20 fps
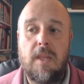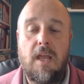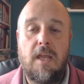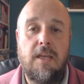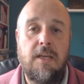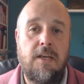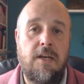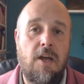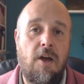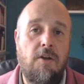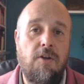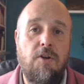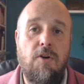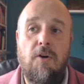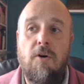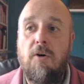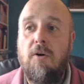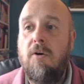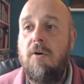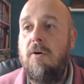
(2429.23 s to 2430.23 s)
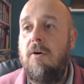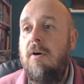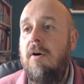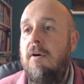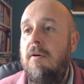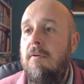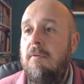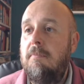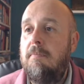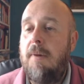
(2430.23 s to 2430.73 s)
your
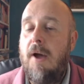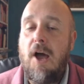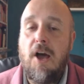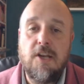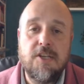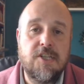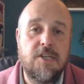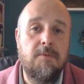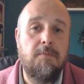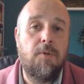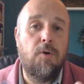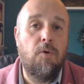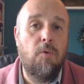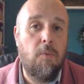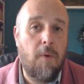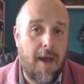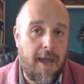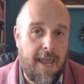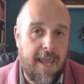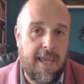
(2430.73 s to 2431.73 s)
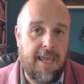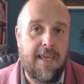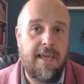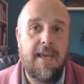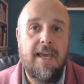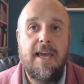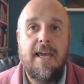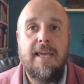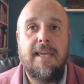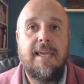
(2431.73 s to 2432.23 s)
personable way?
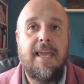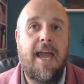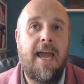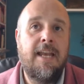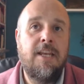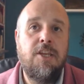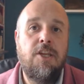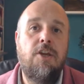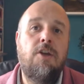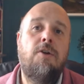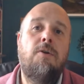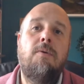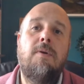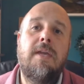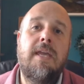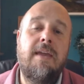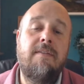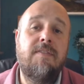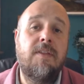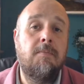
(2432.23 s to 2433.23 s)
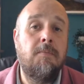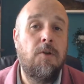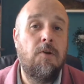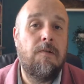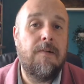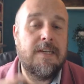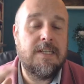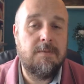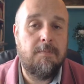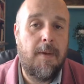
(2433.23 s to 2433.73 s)
Can you give them
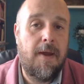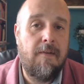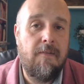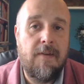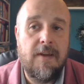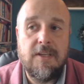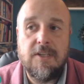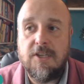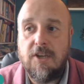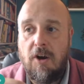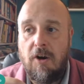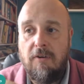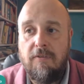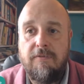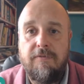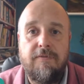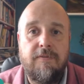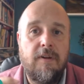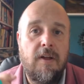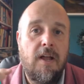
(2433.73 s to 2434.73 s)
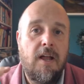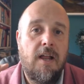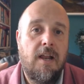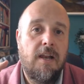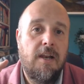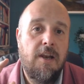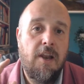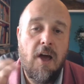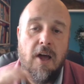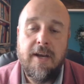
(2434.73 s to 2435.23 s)
your experience of
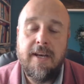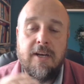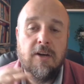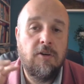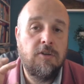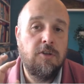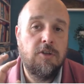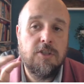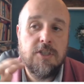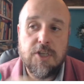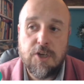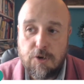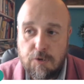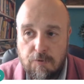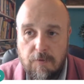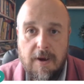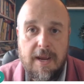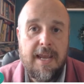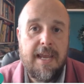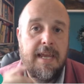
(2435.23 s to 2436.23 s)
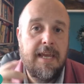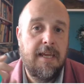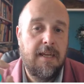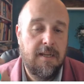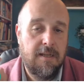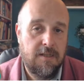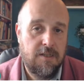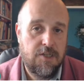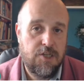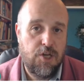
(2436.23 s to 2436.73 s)
learning on your degree
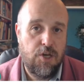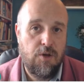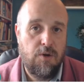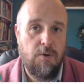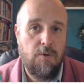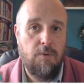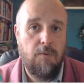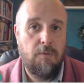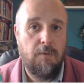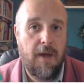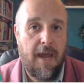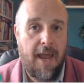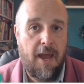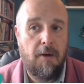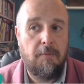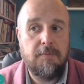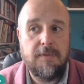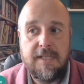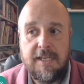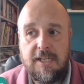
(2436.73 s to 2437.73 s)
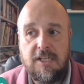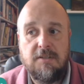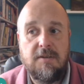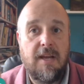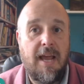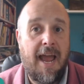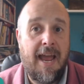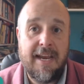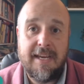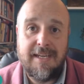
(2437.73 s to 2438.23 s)
to help teach
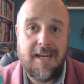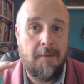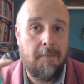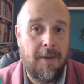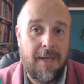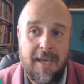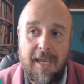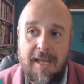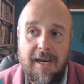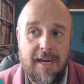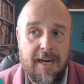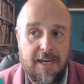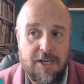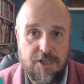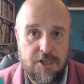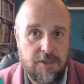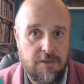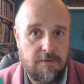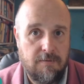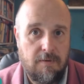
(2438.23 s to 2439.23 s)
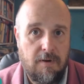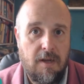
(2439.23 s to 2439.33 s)
academic English?